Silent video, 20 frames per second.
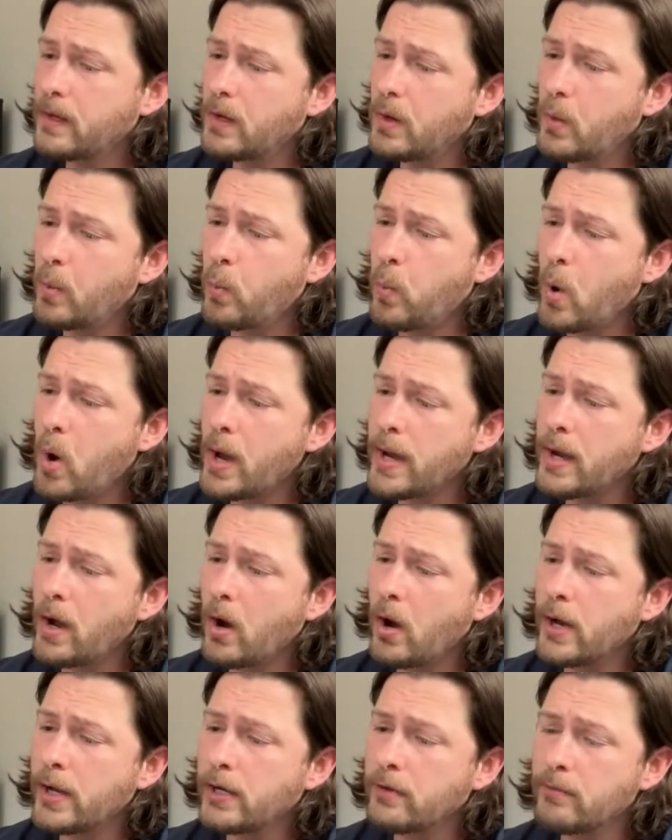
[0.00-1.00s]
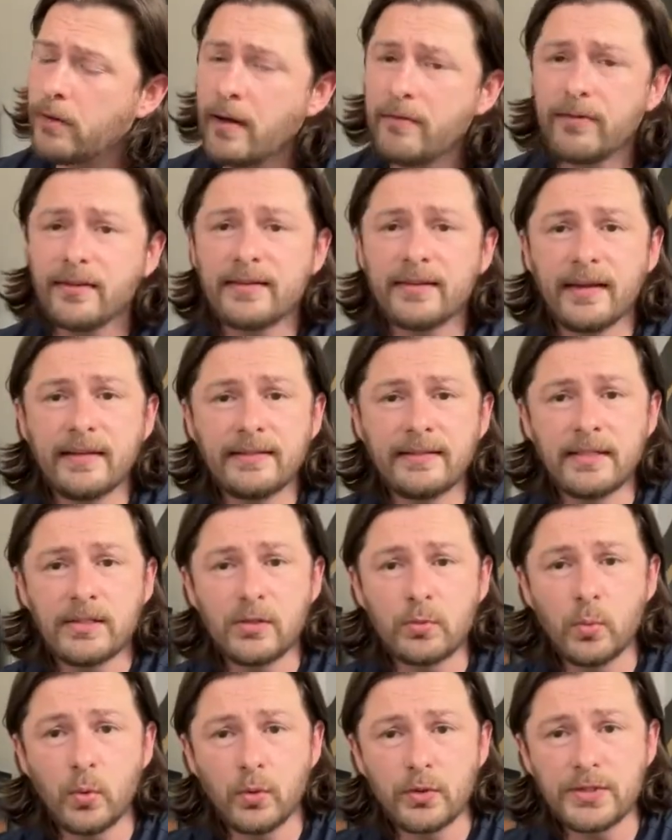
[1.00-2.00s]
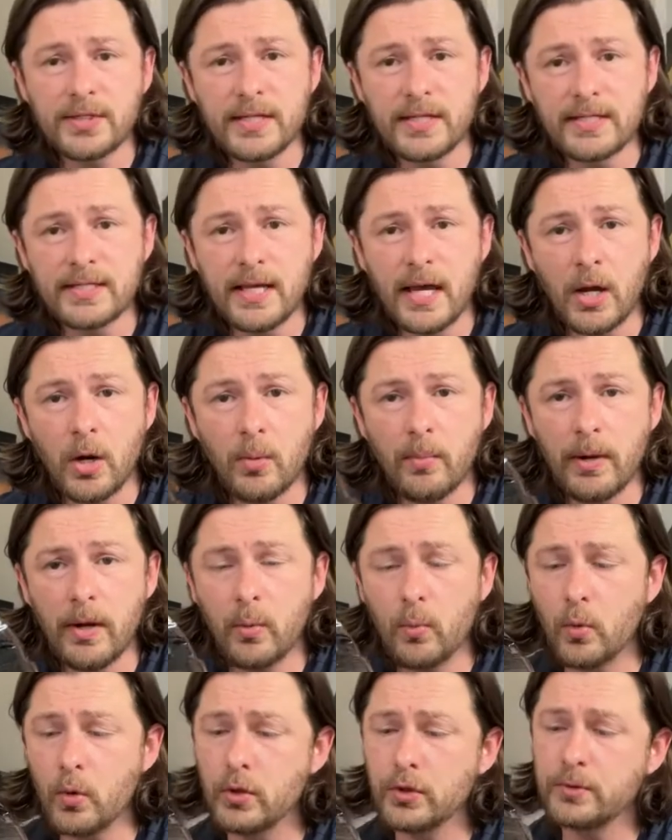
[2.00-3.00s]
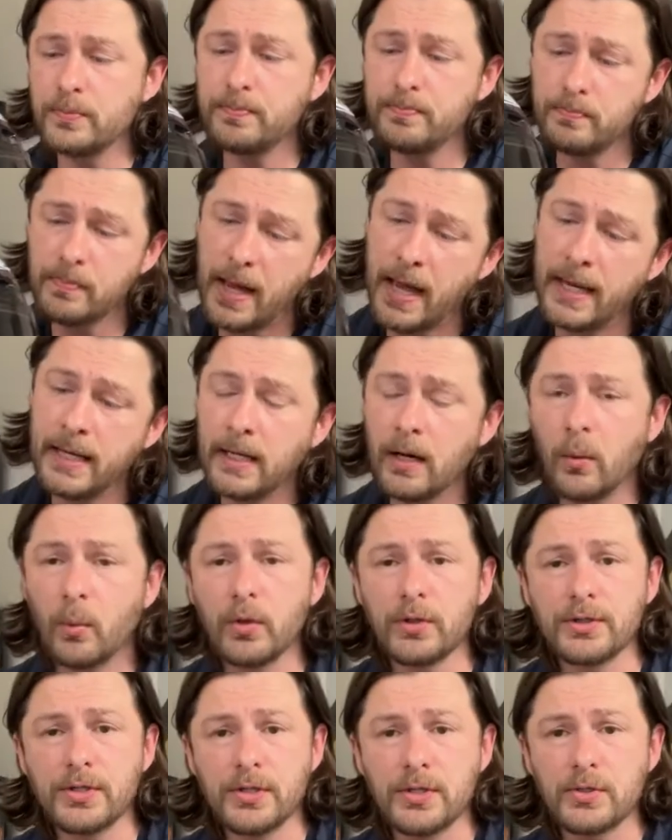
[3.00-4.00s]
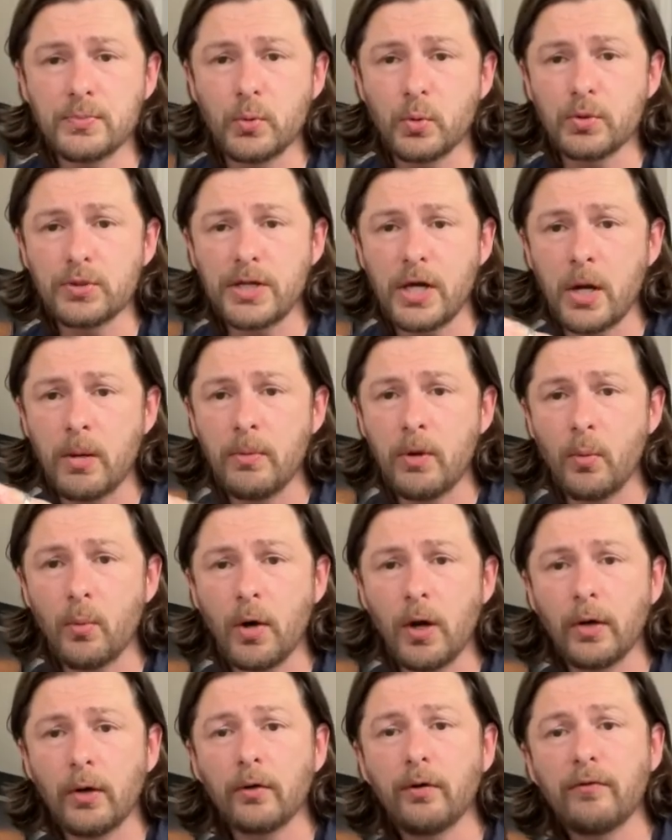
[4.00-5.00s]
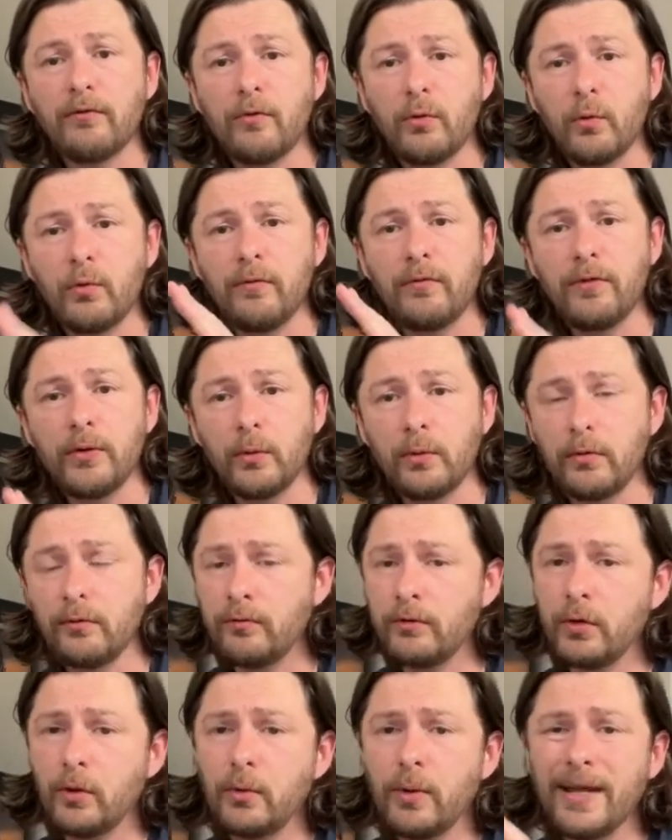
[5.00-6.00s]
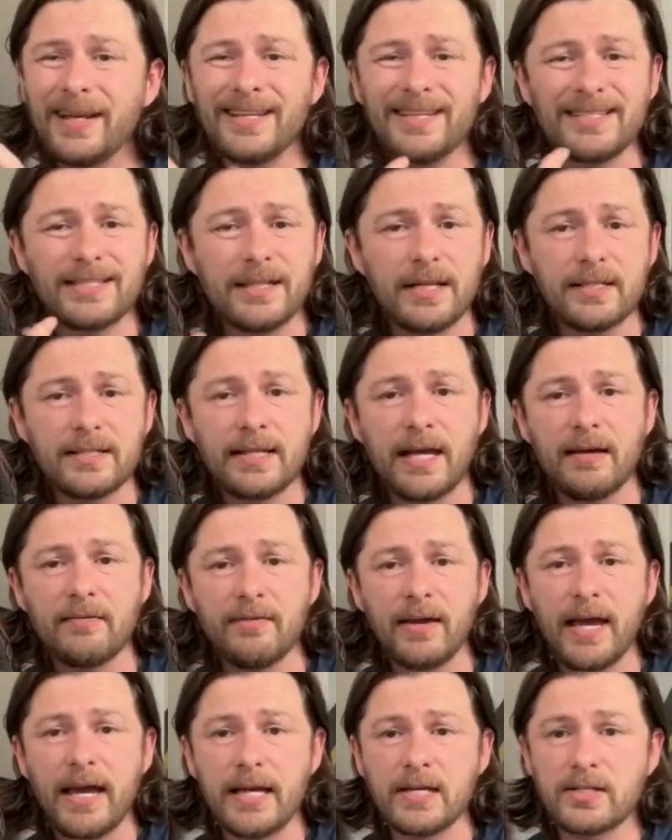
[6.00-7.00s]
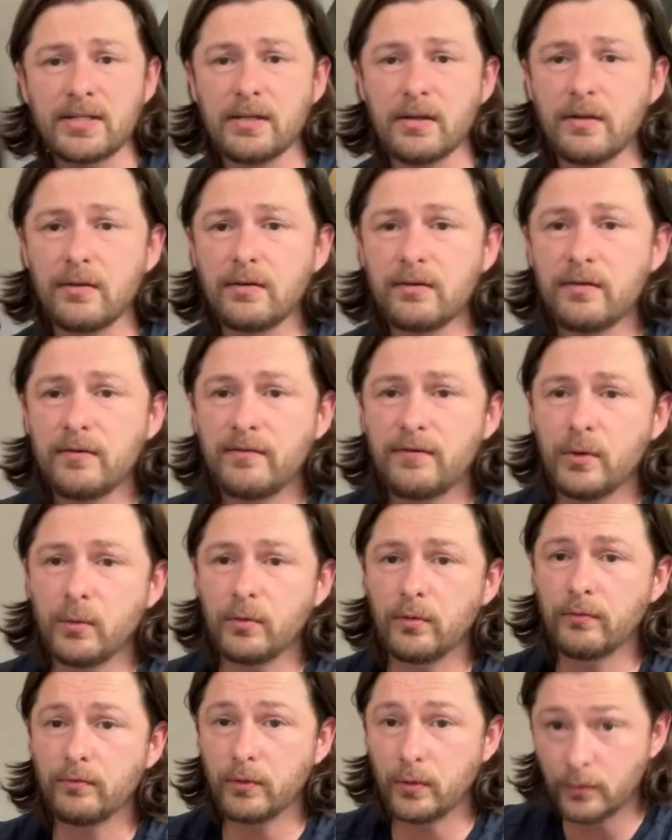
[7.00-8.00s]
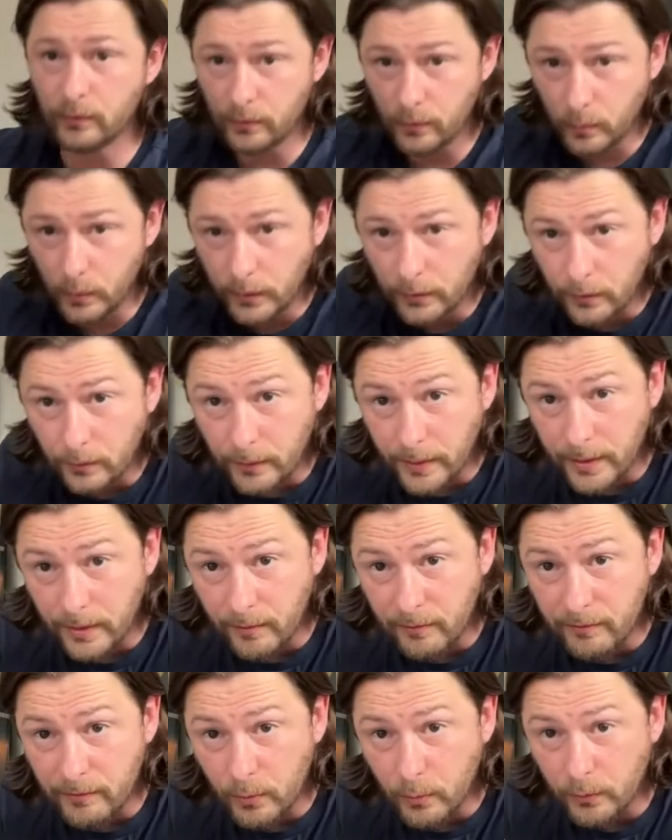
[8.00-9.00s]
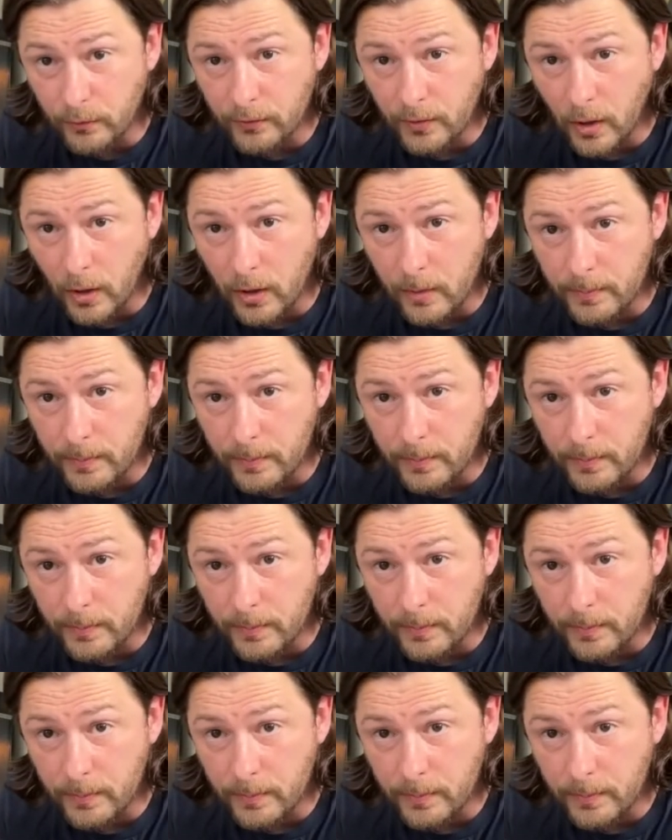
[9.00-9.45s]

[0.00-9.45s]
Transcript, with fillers: why I gravitated towards this helmet was A, I wanted a sports helmet where I got the full field of view and this does have excellent field of view. So when you're in the full tuck